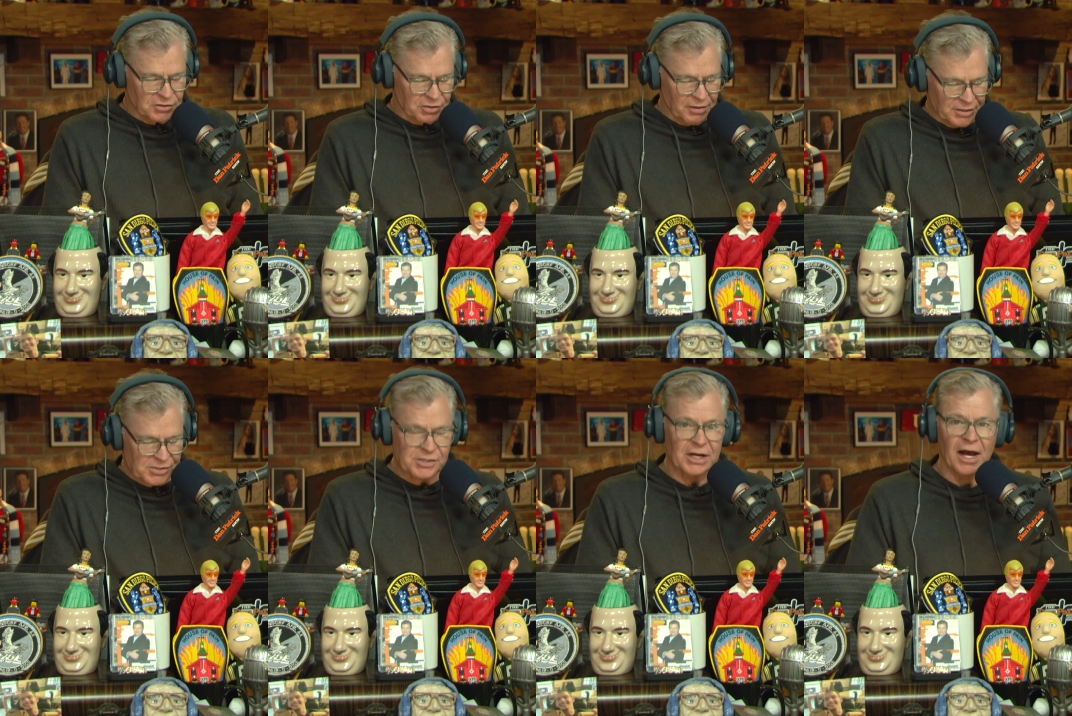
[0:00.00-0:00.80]
Speaker 1: to join
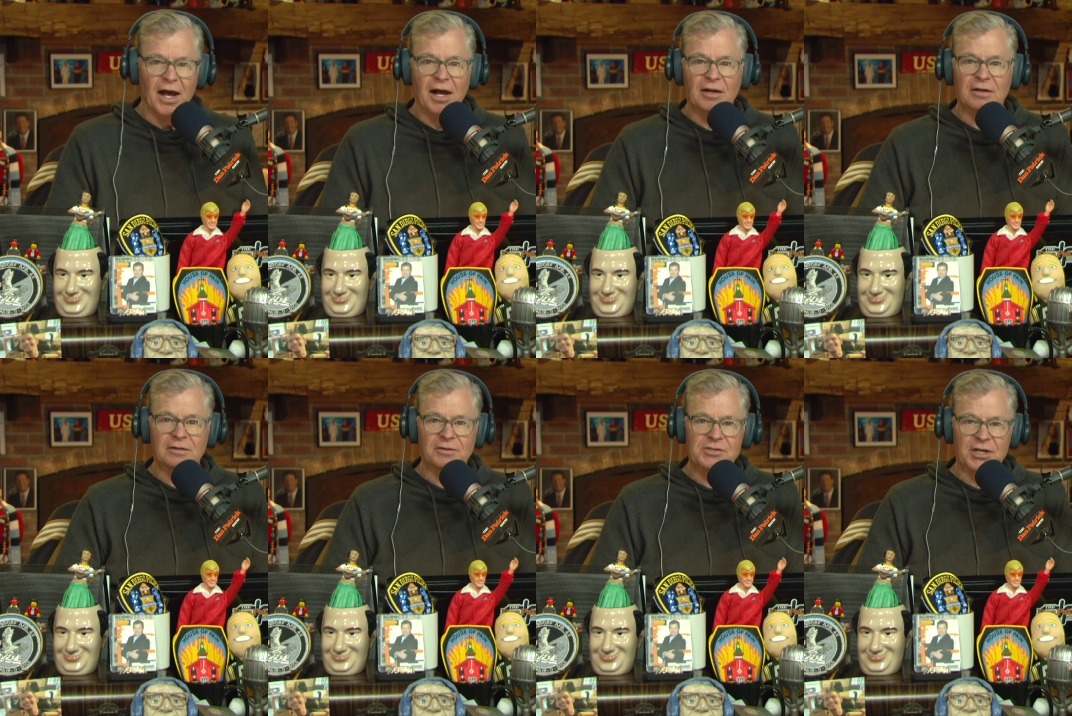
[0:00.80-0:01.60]
us. Uh, it
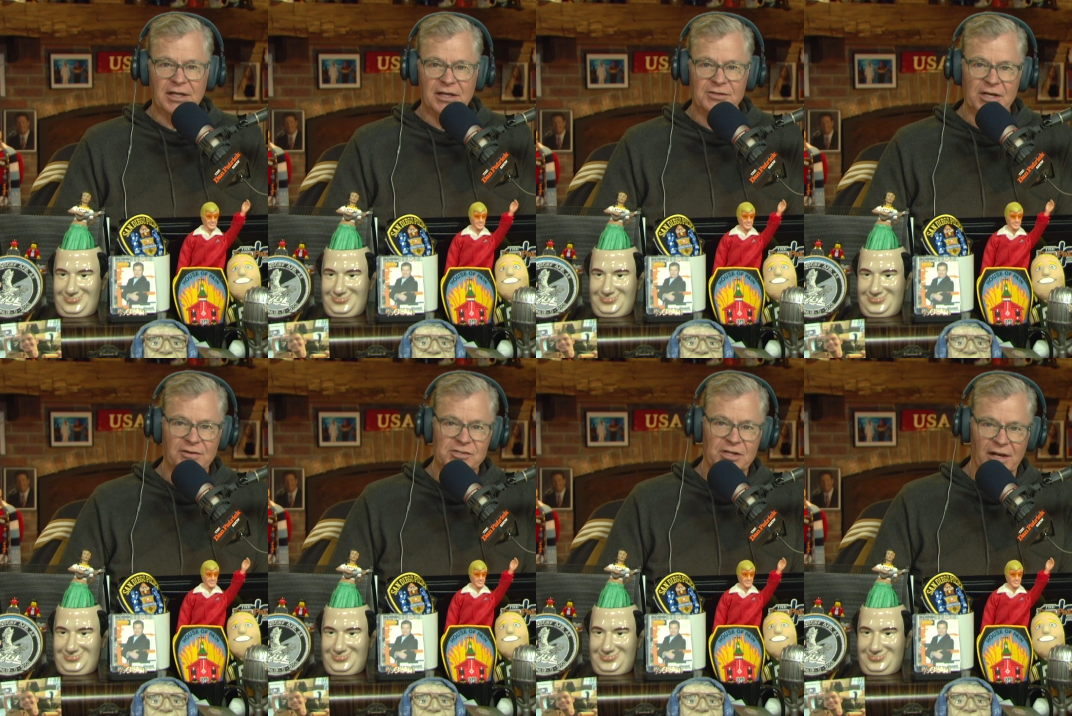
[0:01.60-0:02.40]
looks like he's
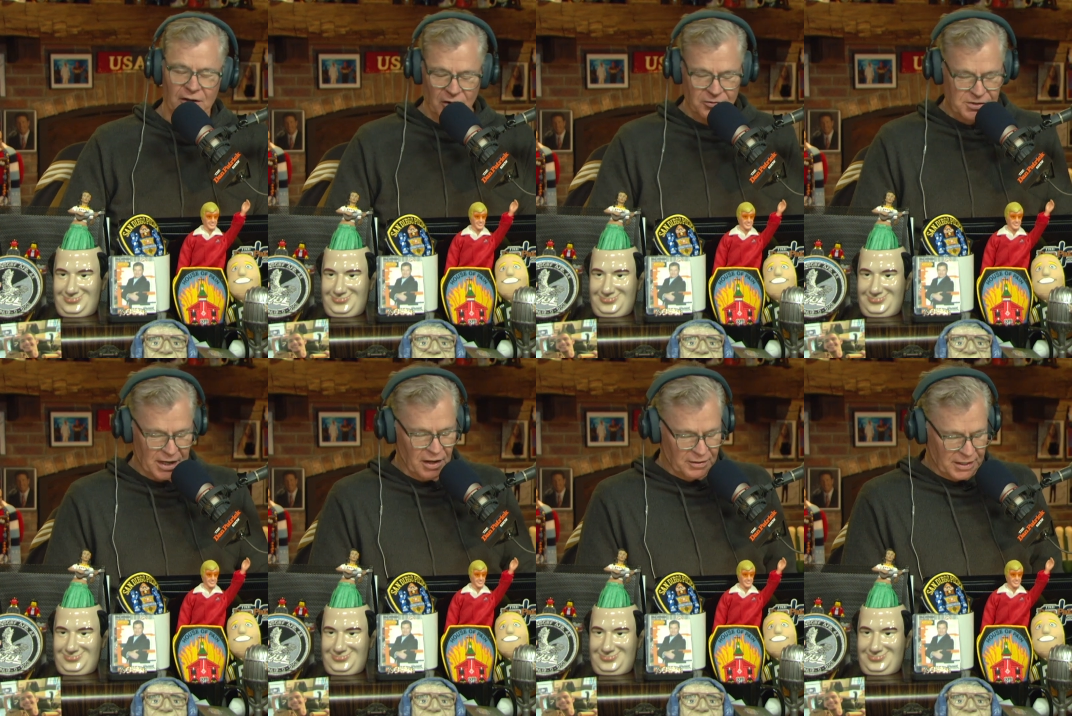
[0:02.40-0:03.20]
outside a
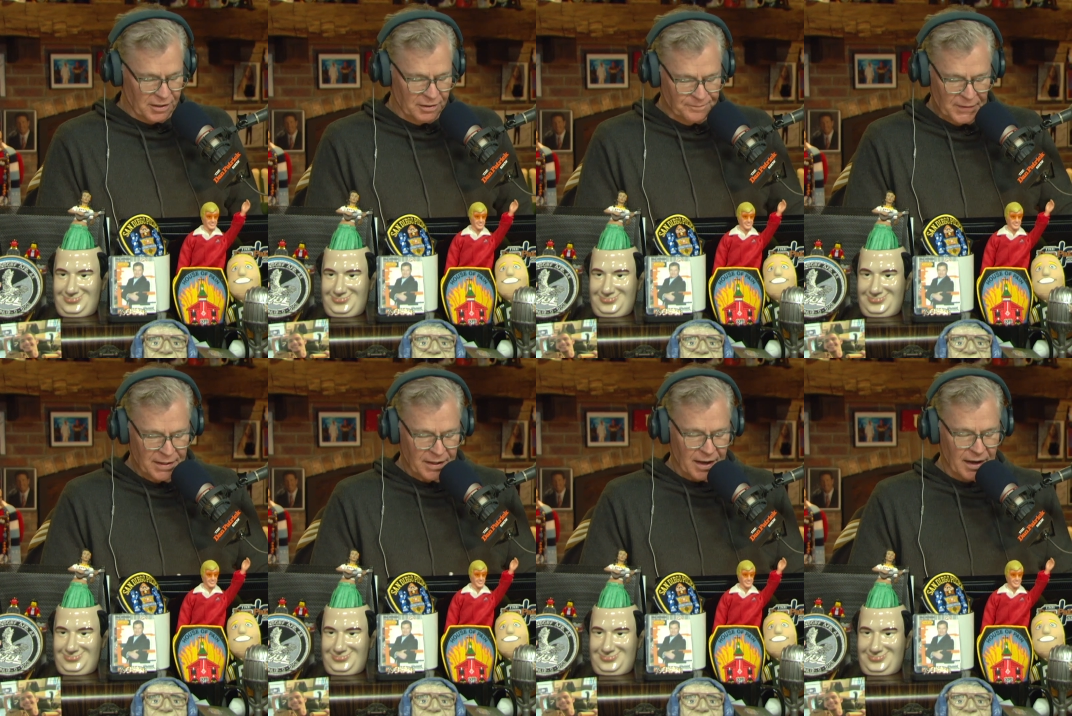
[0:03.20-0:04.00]
hotel here.
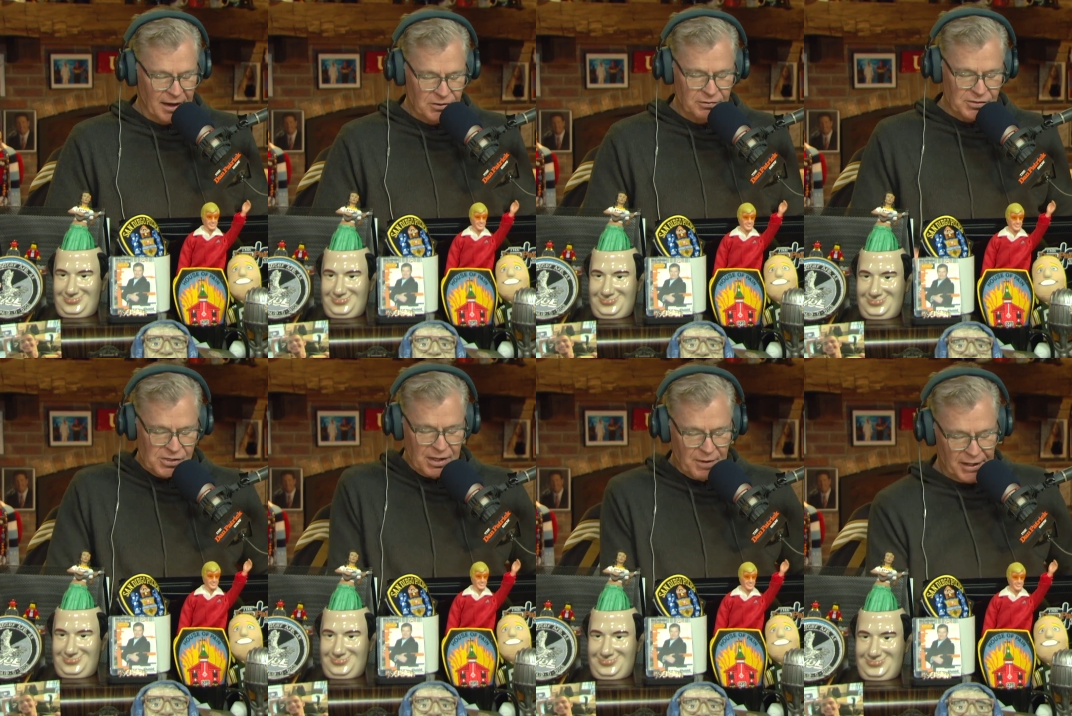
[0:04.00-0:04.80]
Uh, you can see
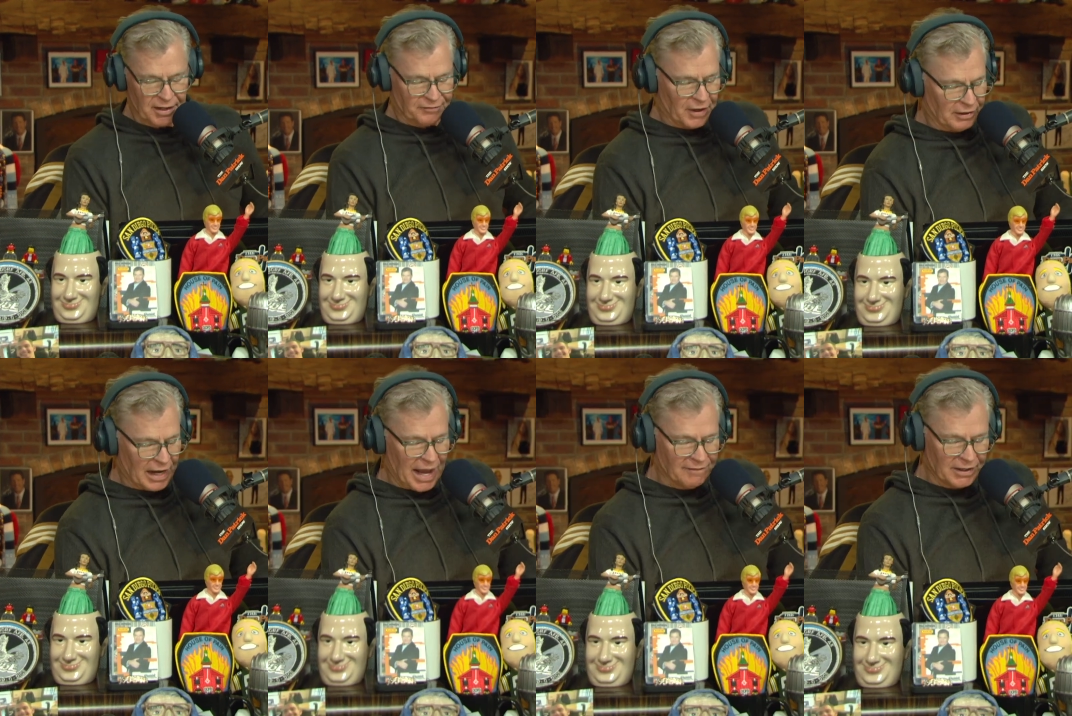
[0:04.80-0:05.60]
him on NFL Live